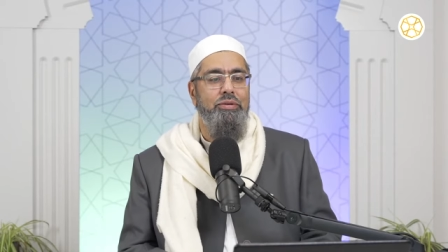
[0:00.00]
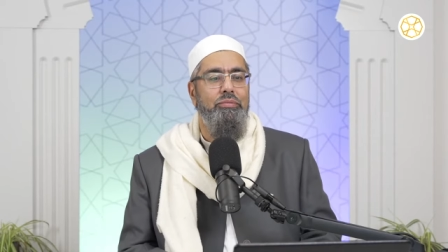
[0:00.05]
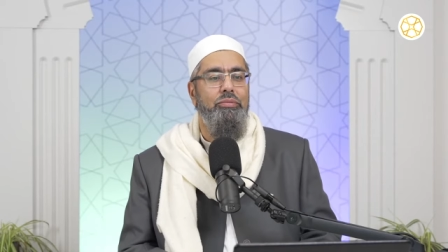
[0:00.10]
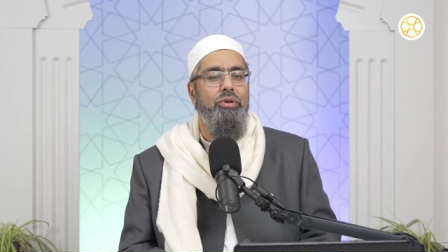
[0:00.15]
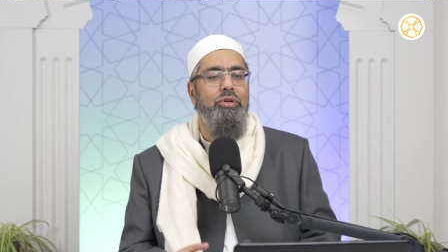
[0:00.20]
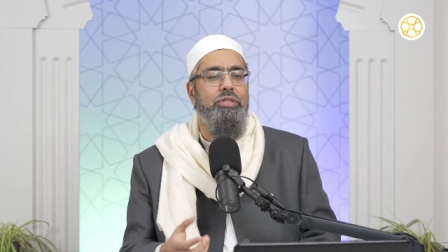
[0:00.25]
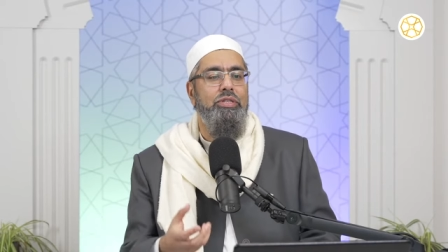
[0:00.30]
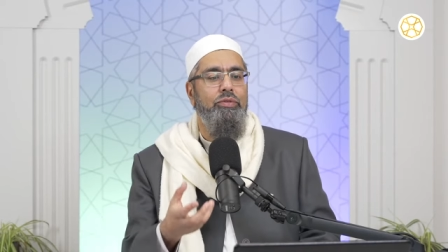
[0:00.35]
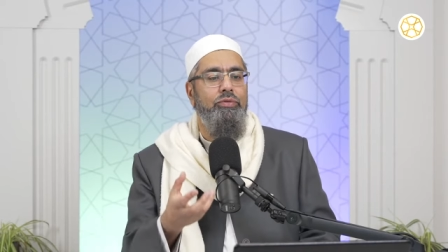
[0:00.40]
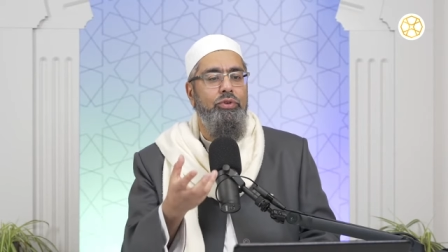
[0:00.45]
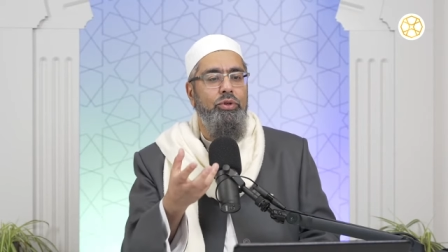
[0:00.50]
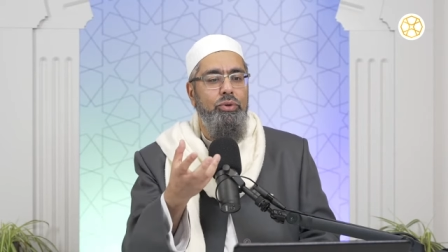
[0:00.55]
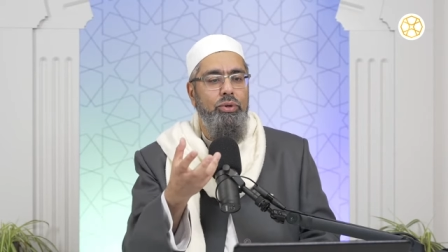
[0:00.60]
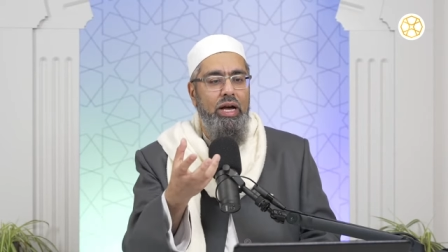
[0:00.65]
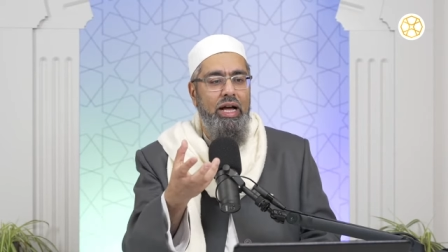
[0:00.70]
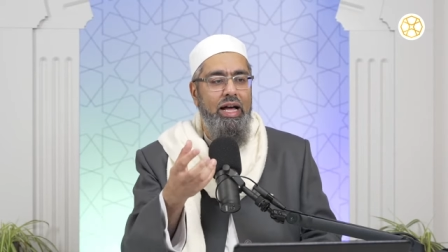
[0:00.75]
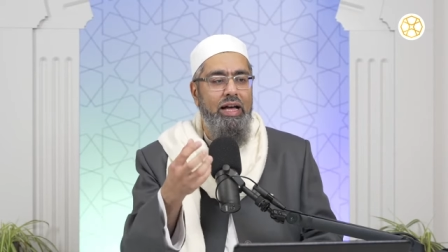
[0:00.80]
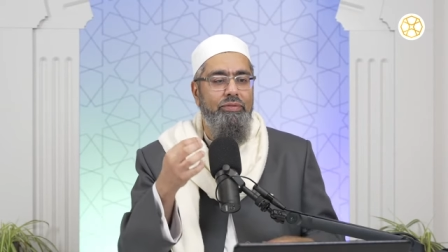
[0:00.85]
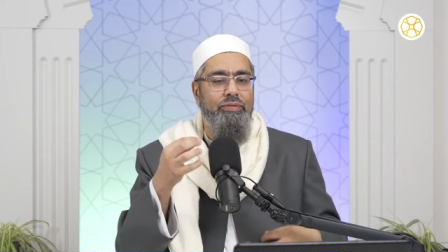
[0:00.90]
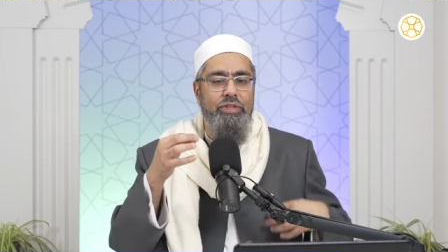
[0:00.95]
Because if you
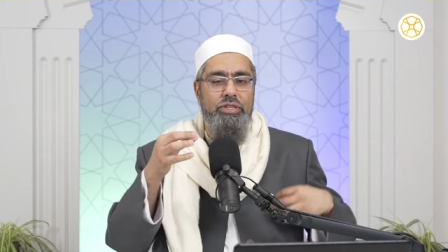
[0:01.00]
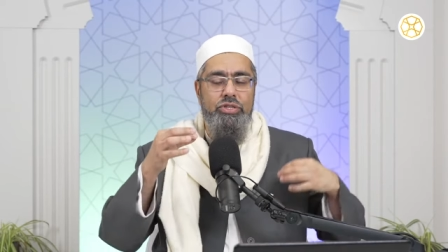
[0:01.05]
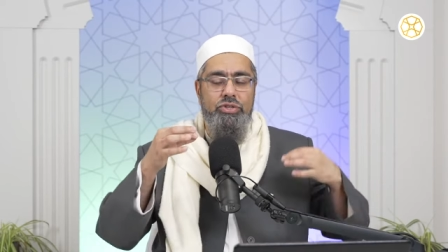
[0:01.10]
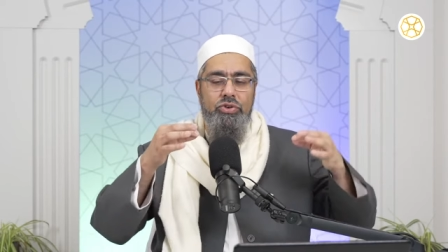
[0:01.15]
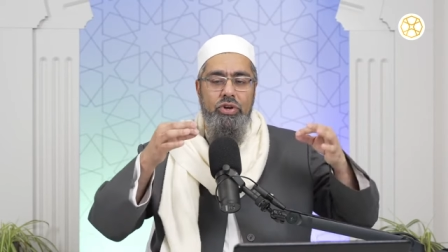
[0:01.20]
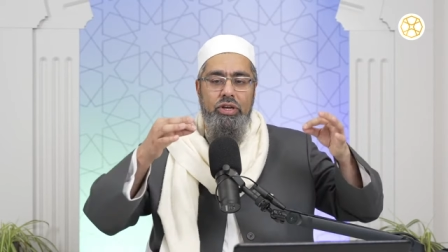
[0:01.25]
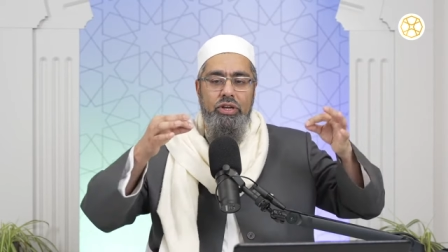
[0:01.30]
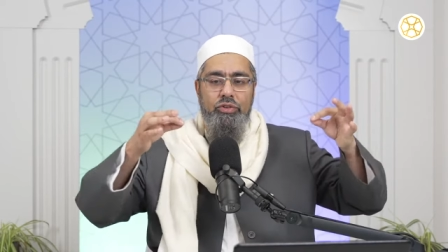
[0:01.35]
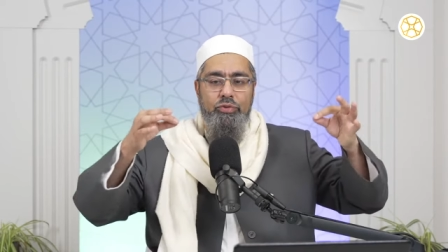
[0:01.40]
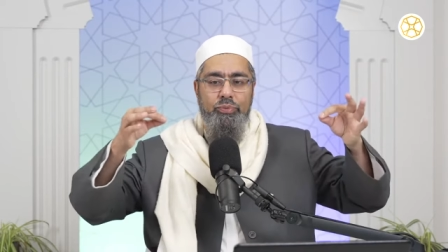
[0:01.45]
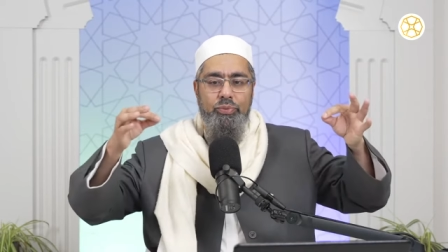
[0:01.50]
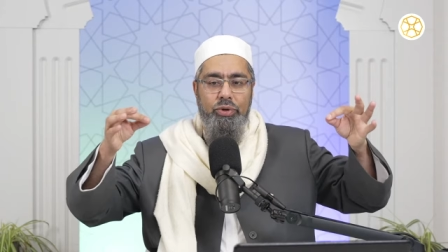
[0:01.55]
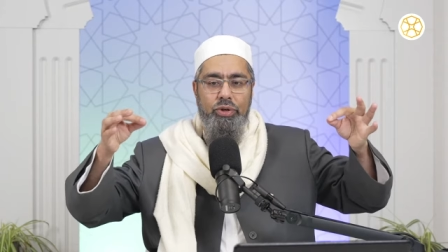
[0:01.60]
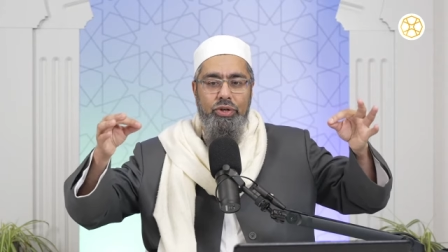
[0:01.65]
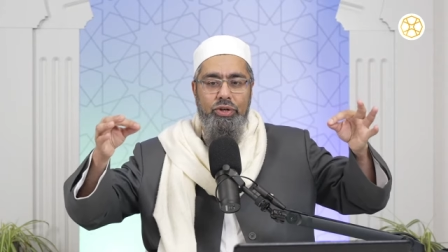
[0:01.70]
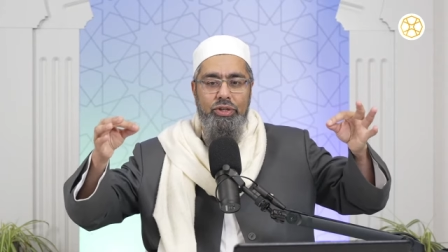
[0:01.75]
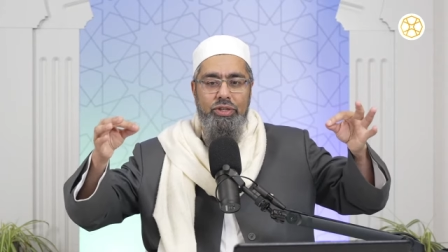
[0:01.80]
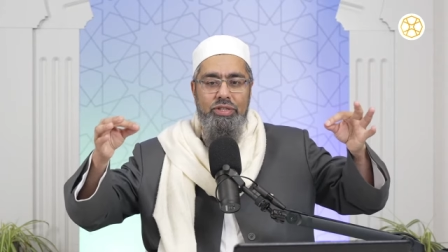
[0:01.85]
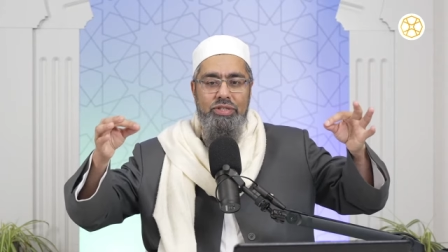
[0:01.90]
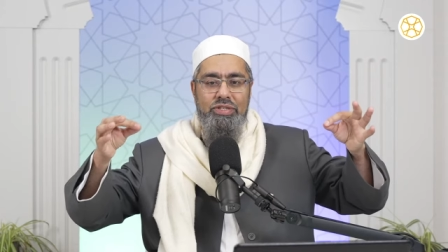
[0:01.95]
have a string of
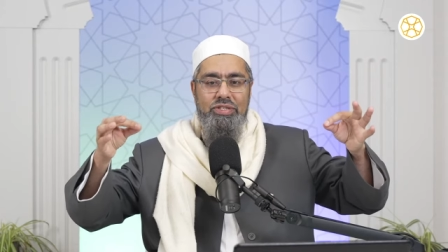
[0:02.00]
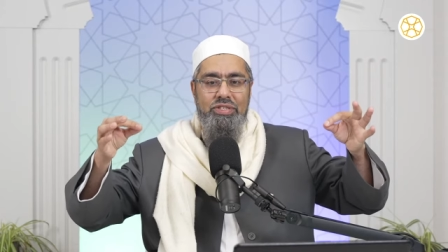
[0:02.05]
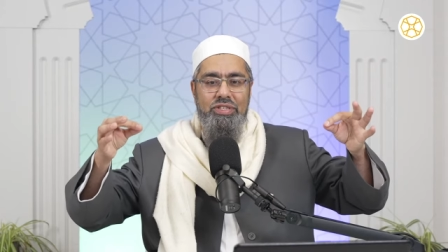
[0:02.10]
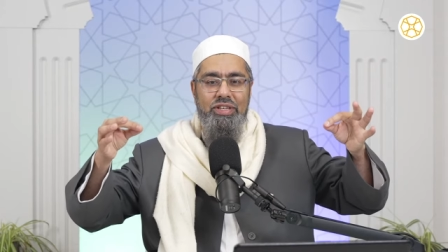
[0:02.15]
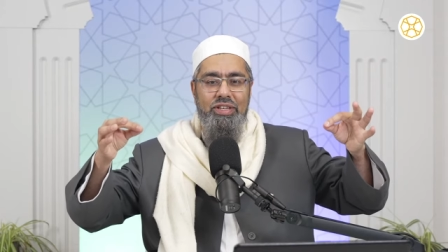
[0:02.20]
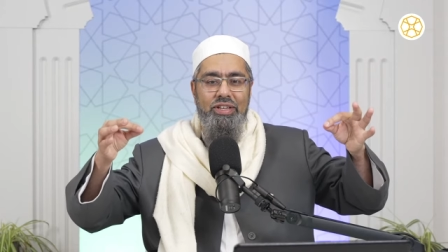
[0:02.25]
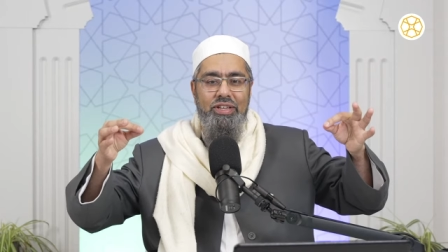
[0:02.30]
pearls,